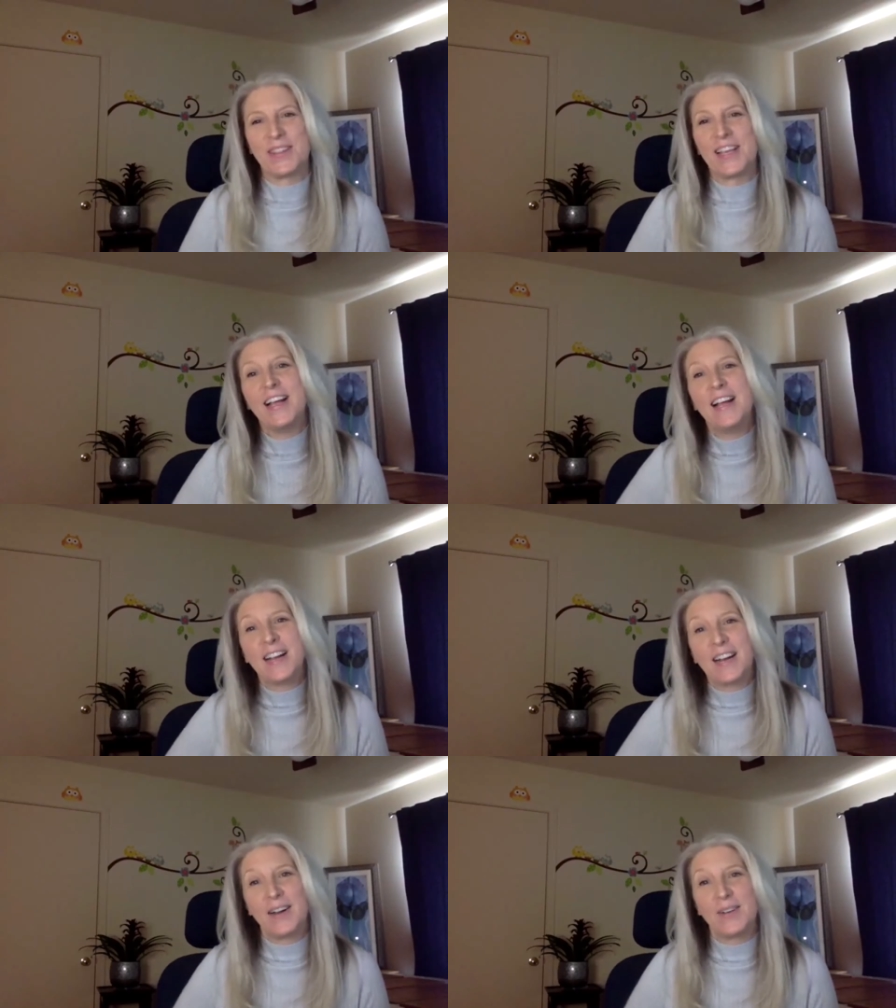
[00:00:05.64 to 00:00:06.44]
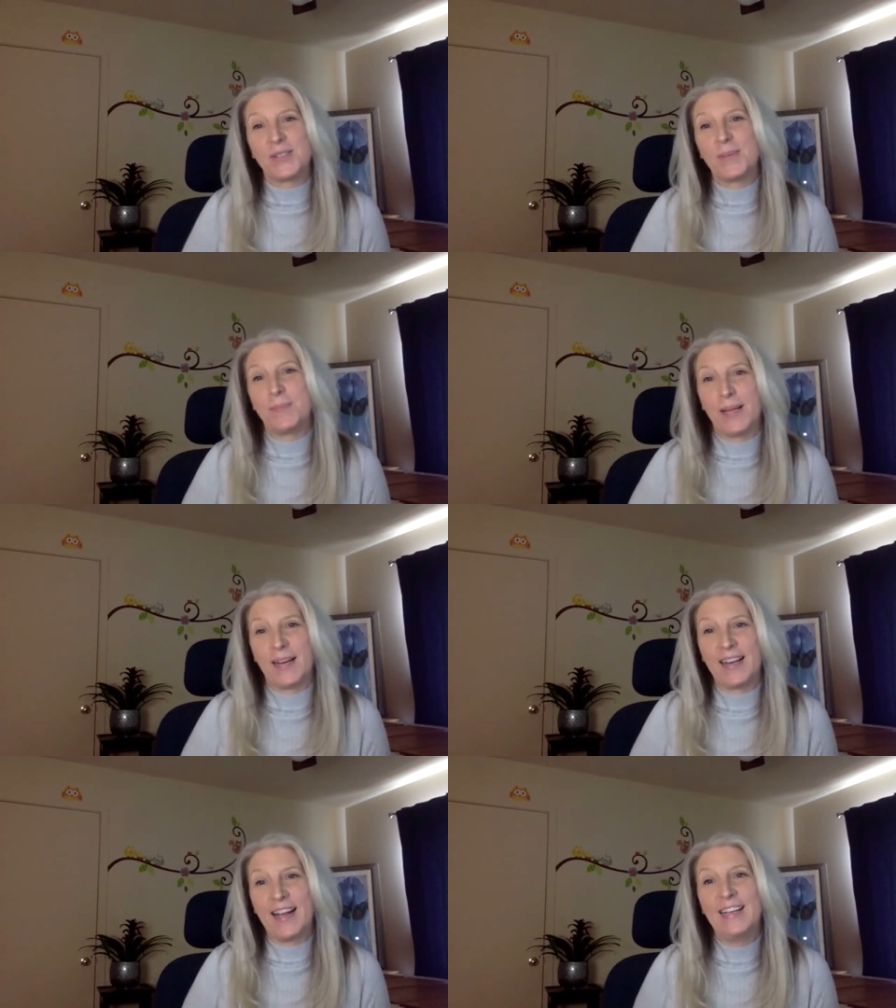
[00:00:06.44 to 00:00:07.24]
with Carlos
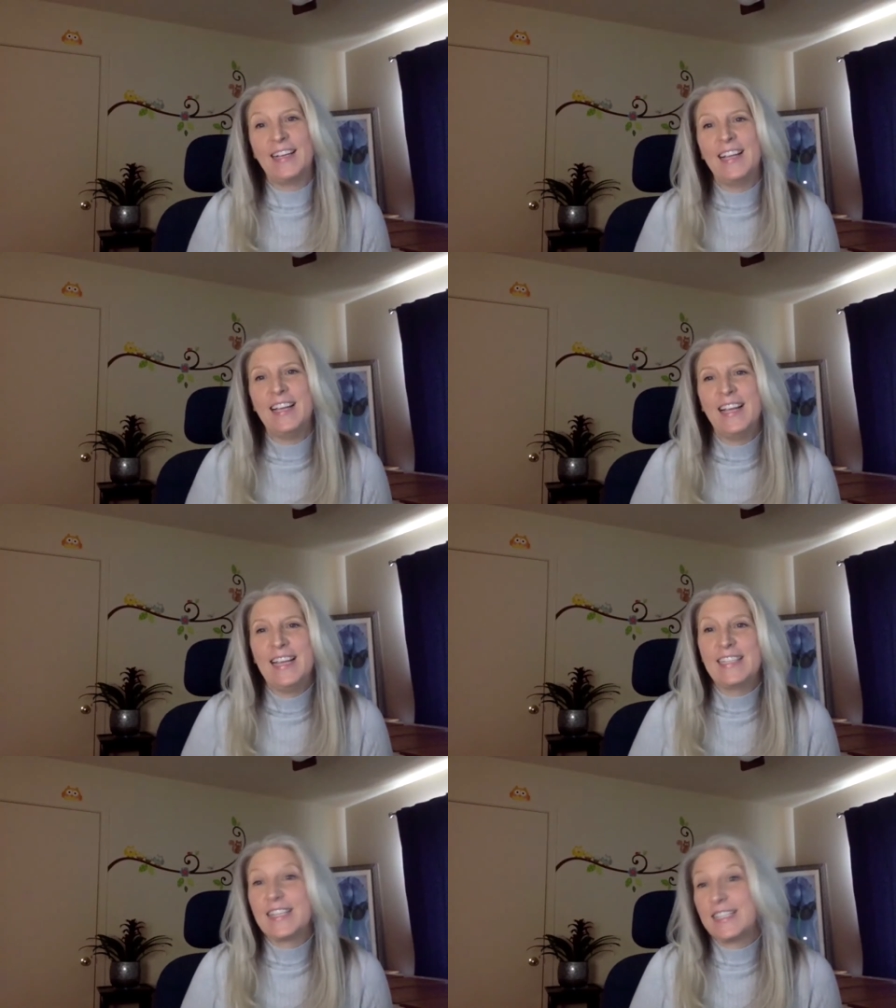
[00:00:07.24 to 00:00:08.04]
Pereira. He's the